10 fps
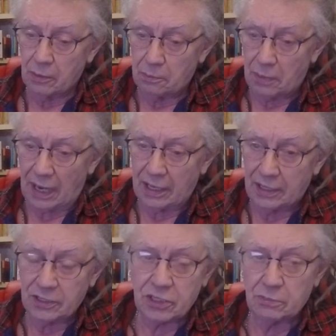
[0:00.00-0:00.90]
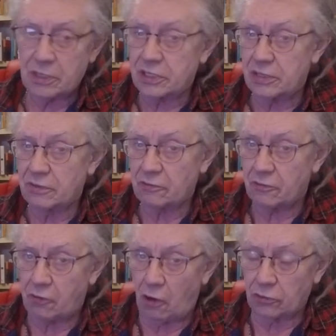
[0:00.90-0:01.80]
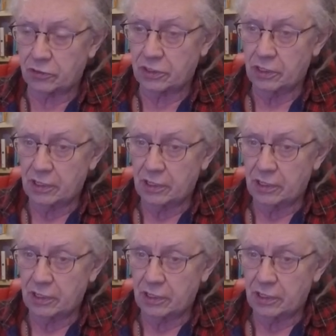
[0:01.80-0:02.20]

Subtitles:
by an intermittent fault